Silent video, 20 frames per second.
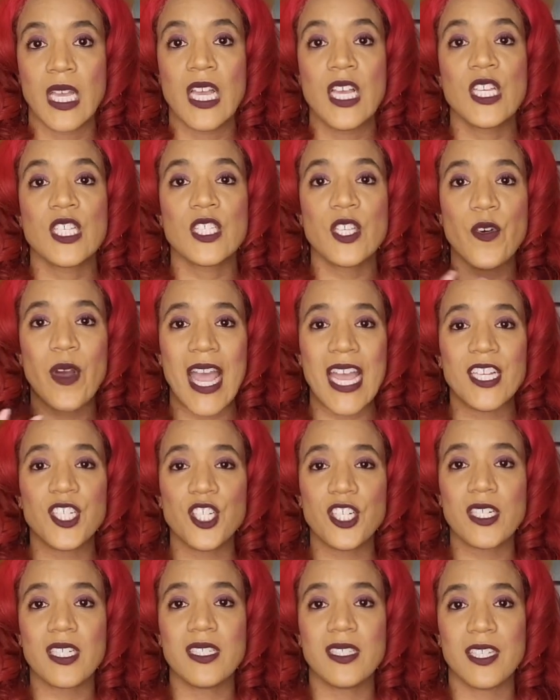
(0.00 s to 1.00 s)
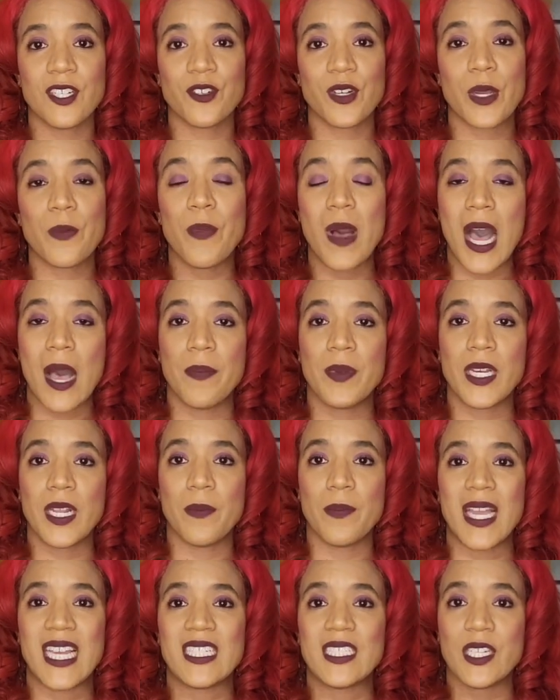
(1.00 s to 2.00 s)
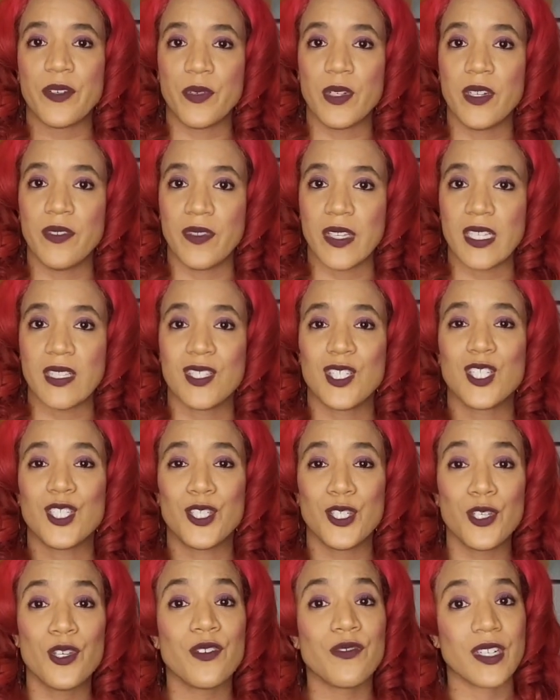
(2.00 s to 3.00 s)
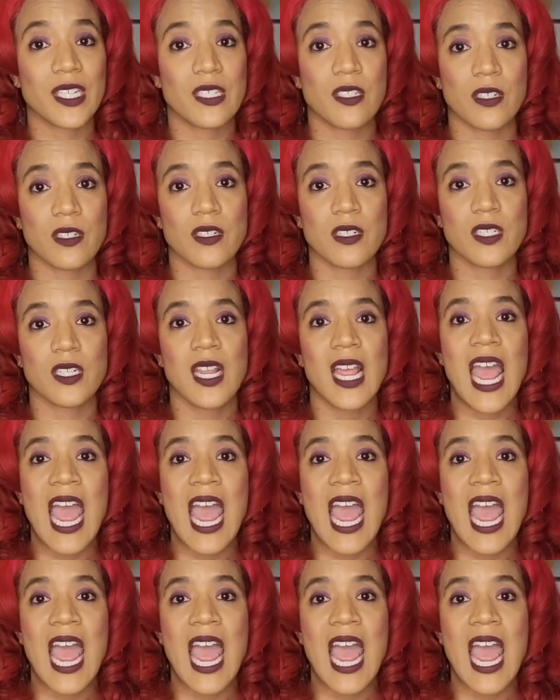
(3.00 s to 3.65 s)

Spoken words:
So as you're considering popping up at different events, do your research,